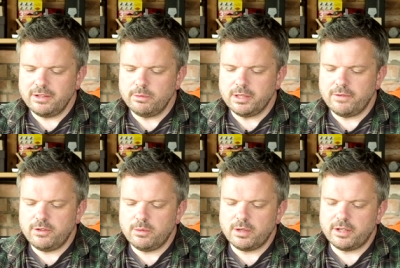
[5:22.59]
This will give
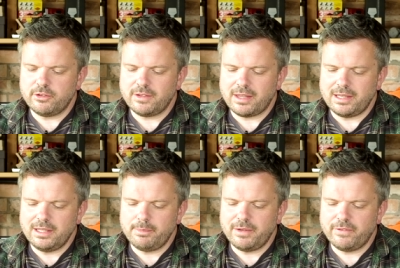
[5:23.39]
you just that
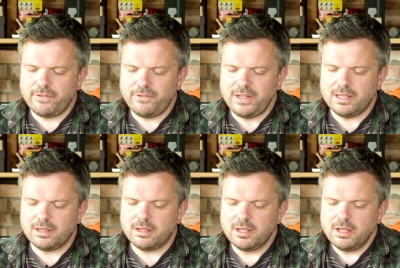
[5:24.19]
little bit of a
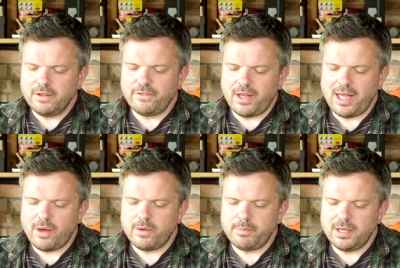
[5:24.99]
feel for
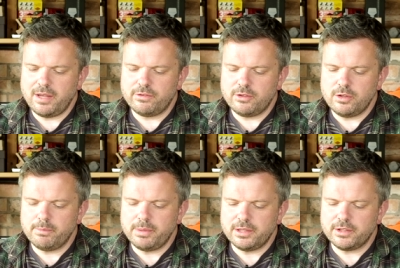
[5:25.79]
how it behaves and you
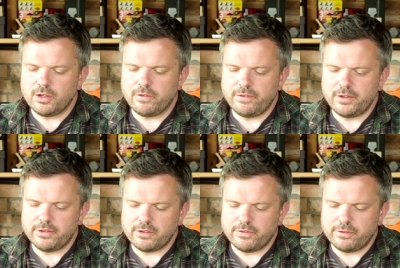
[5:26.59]
can build the
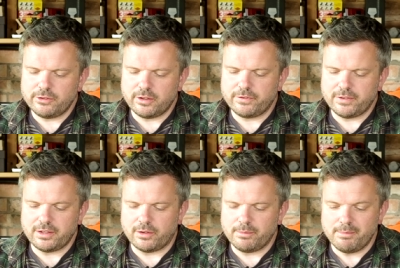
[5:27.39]
confidence of sort of, I
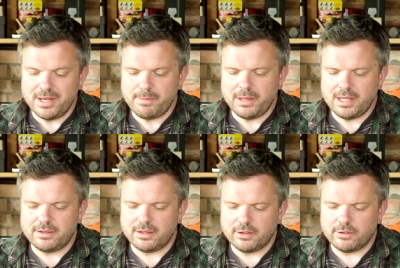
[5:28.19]
don't know,
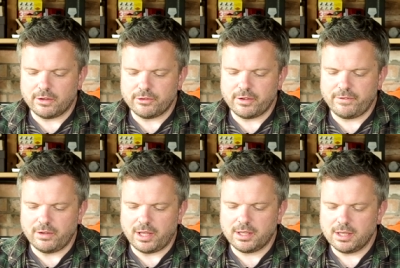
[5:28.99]
manipulating the solder if you
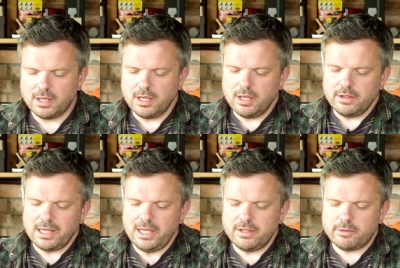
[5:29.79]
like.
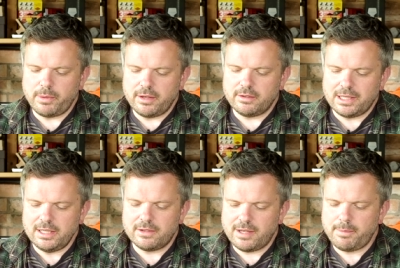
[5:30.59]
Clean the sponge, clean
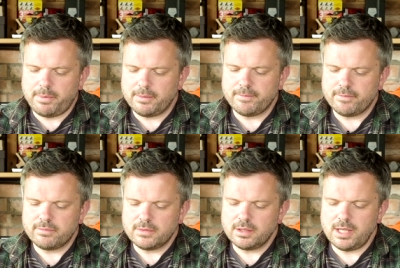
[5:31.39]
the tip,
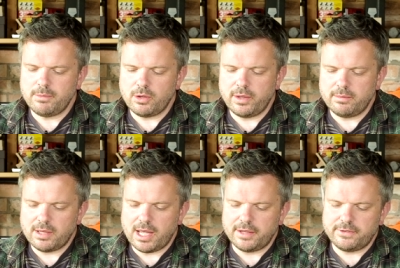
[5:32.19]
keep going,
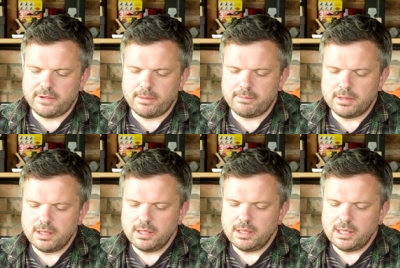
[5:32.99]
add some,
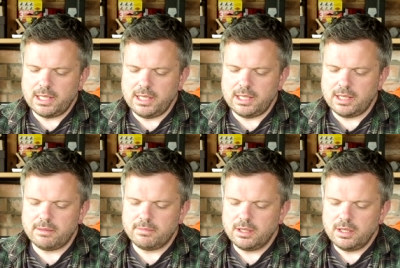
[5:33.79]
clean
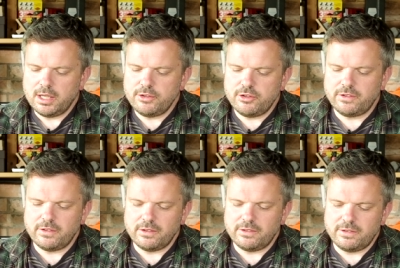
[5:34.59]
it, and
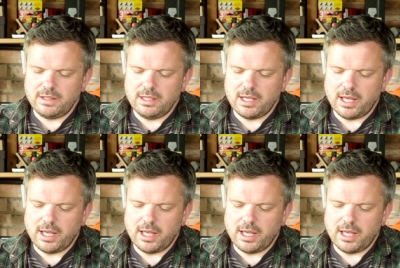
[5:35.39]
just see